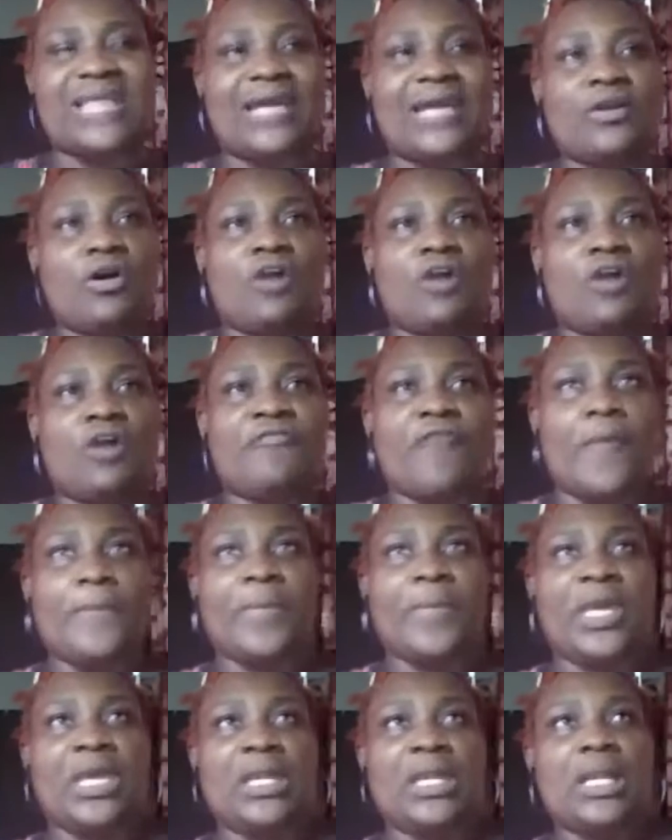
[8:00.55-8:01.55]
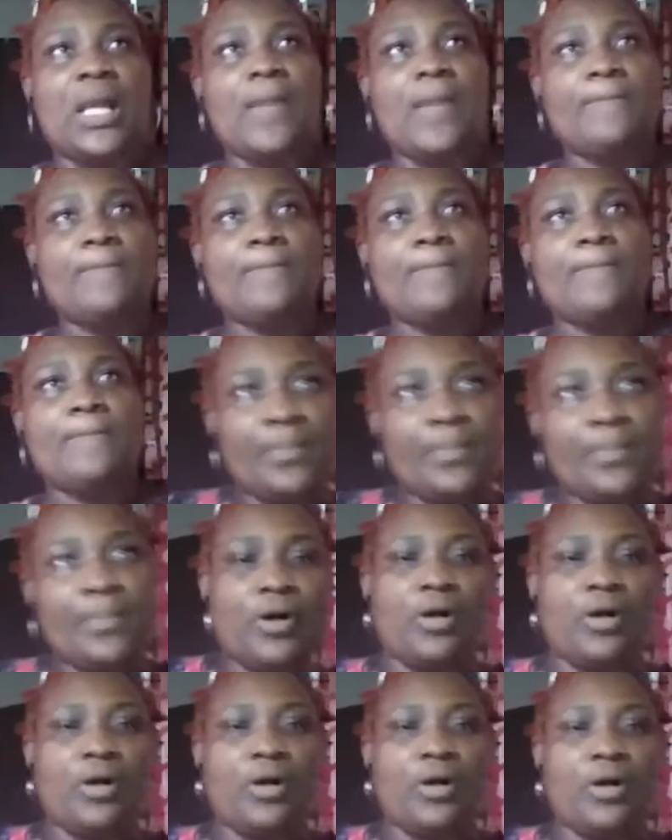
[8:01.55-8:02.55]
I'd gone from being
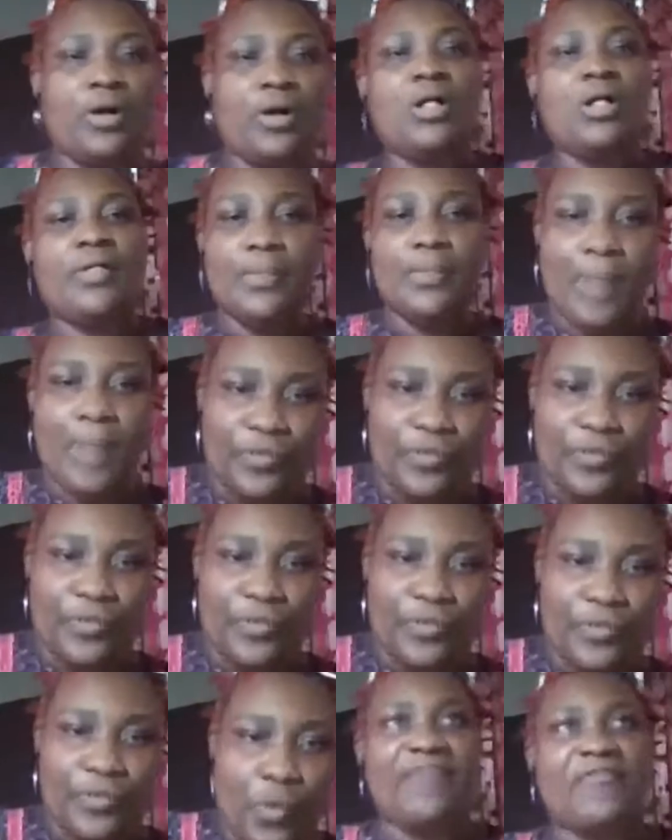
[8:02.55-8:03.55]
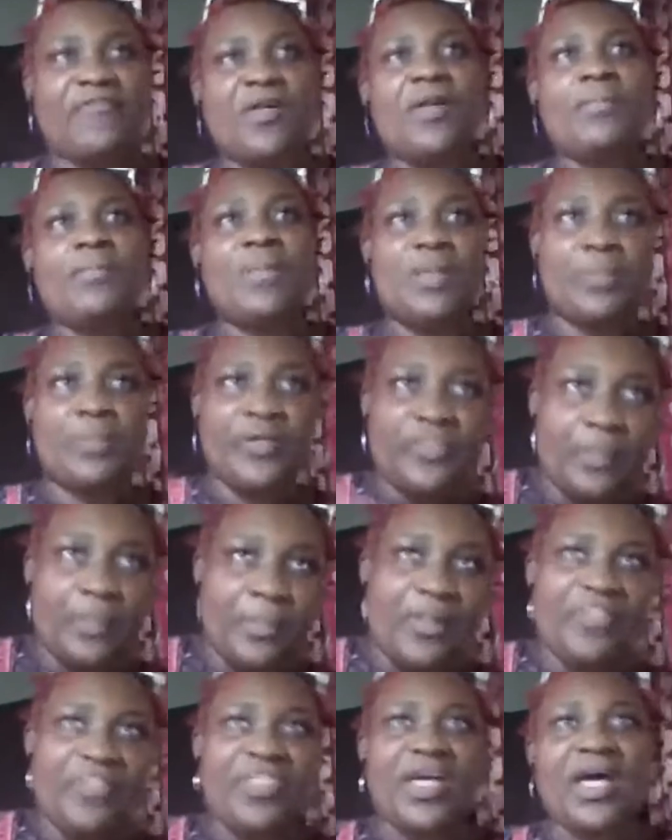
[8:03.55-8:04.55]
Bimbo, the wife, Bimbo the
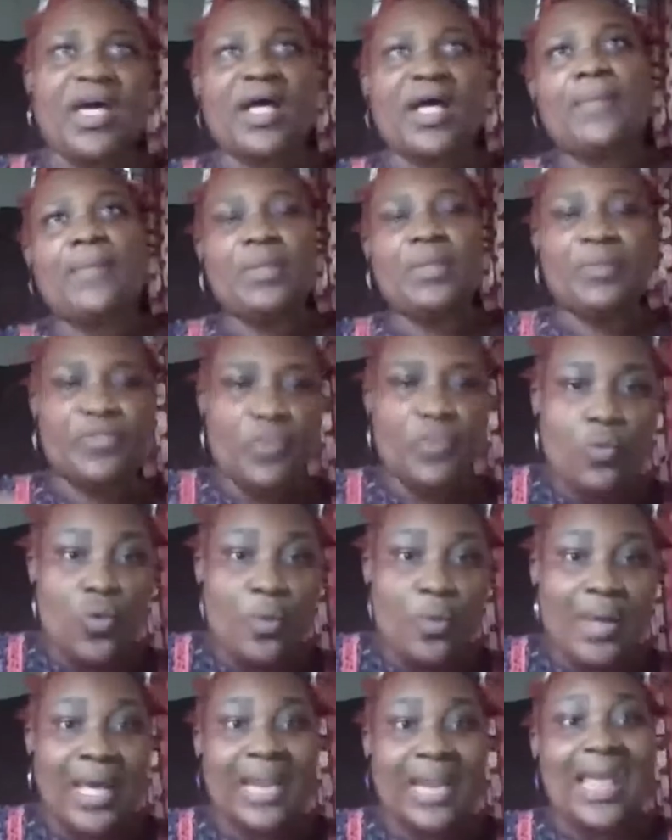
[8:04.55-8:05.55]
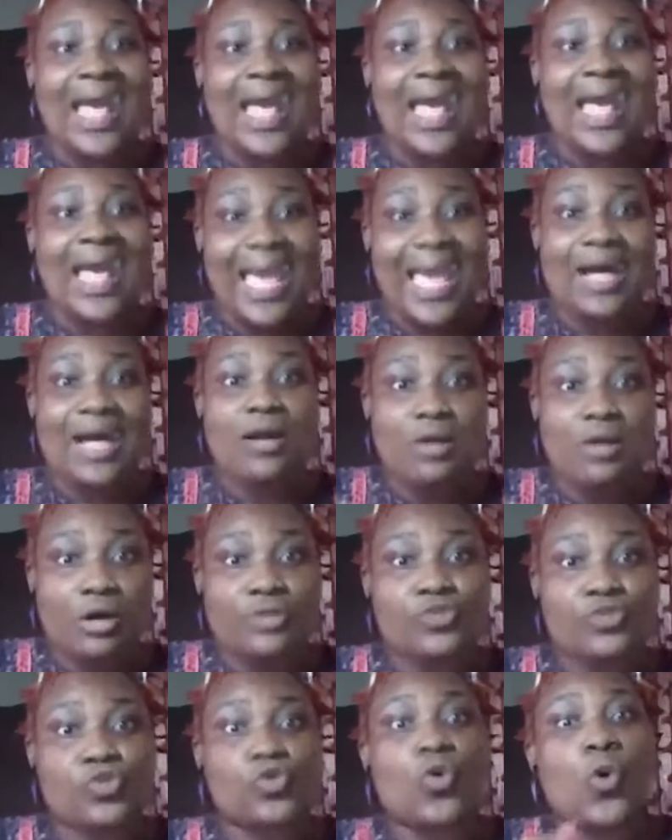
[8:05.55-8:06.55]
mother, Bimbo the woman. I now
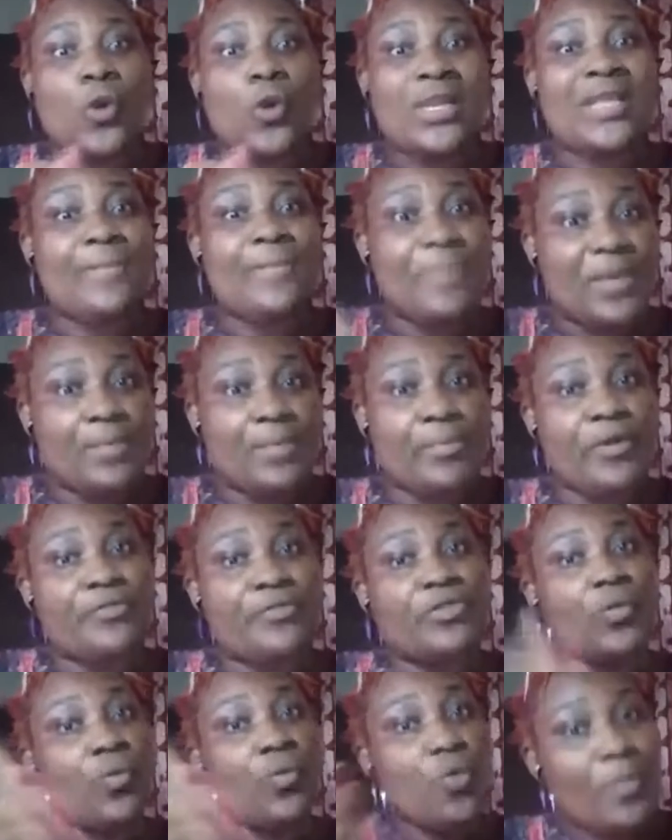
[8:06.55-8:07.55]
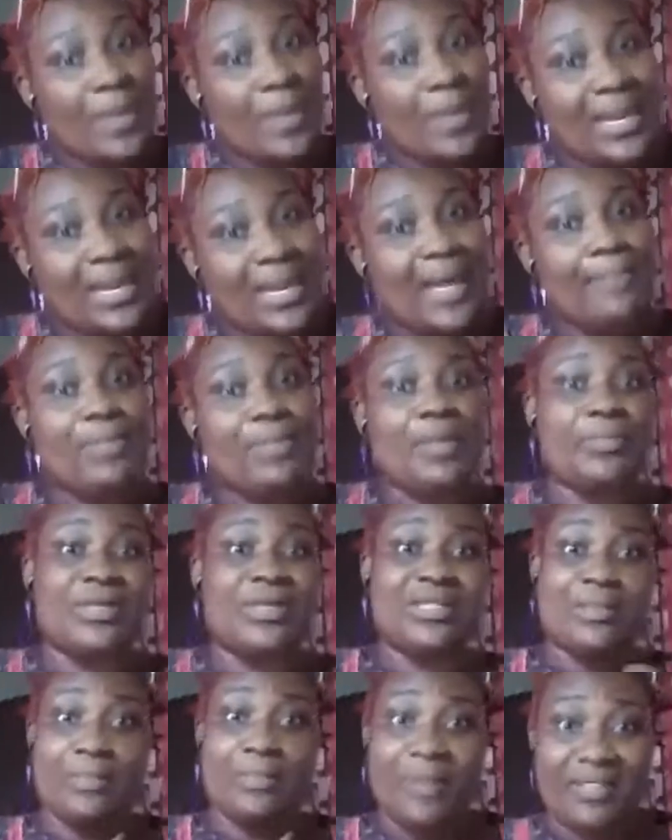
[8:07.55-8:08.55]
gone to only Bimbo the woman and Bimbo
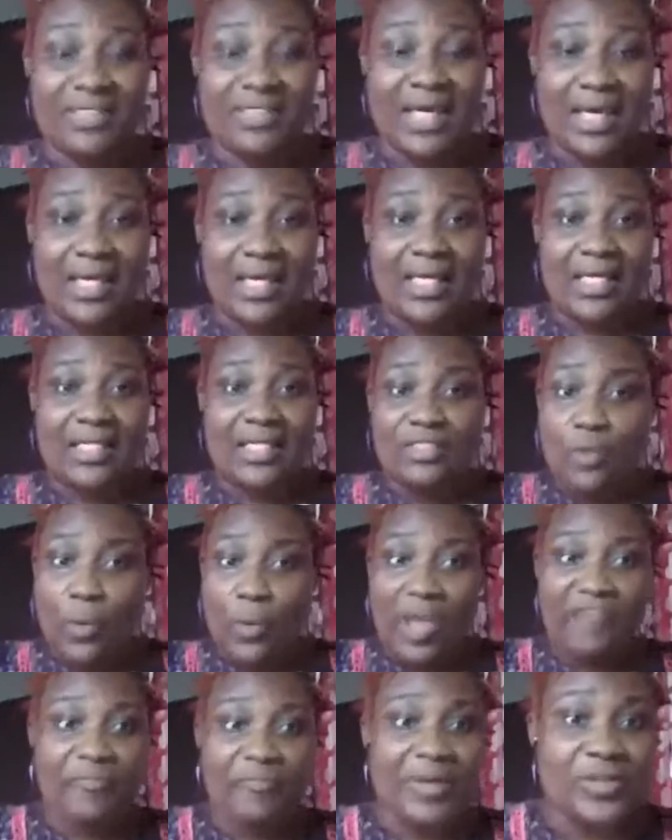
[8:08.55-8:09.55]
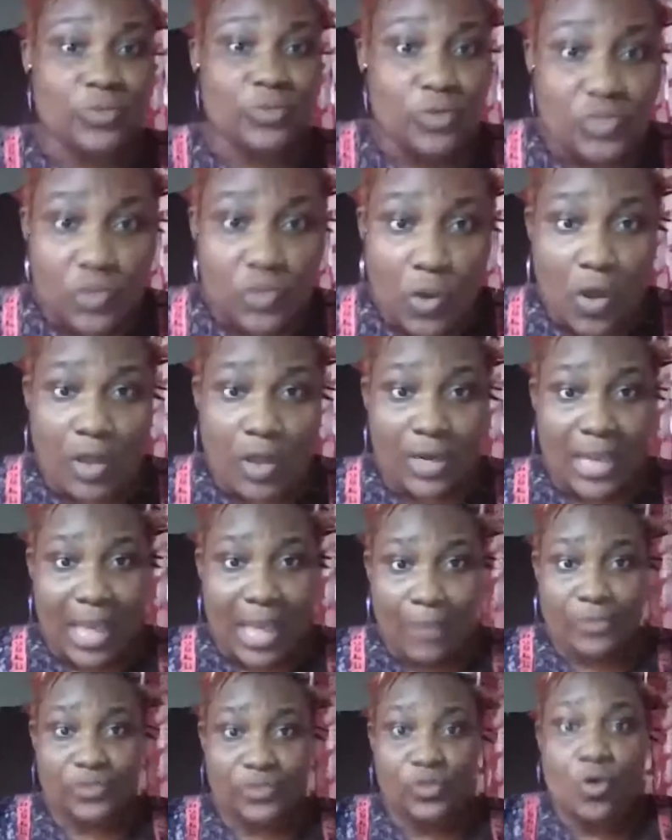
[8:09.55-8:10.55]
the mother. The wife part was gone. I
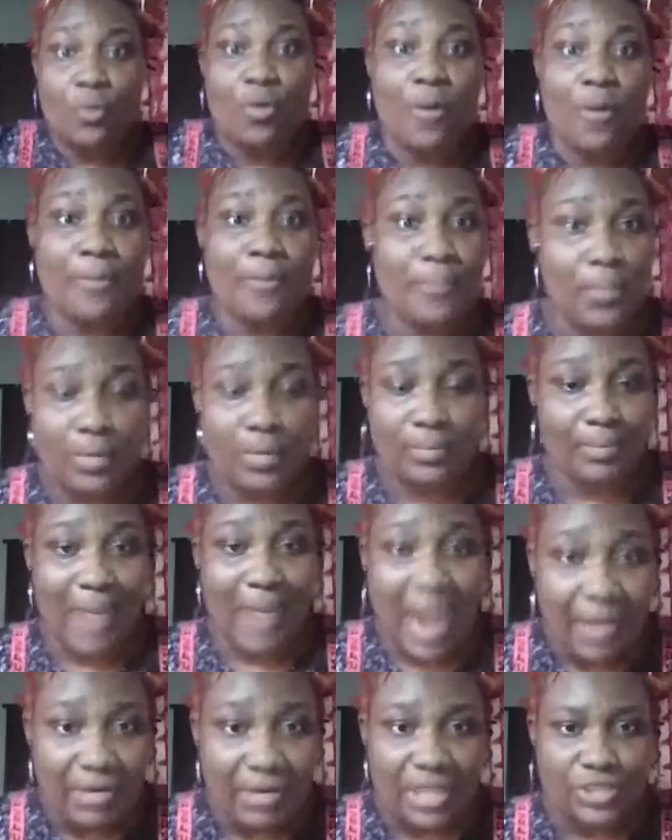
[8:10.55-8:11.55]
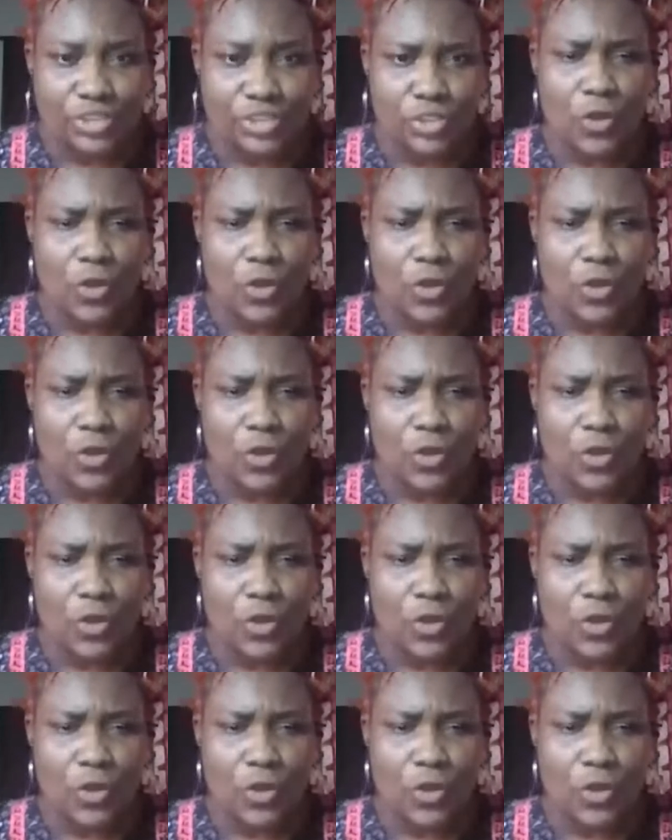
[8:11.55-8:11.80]
was no more married.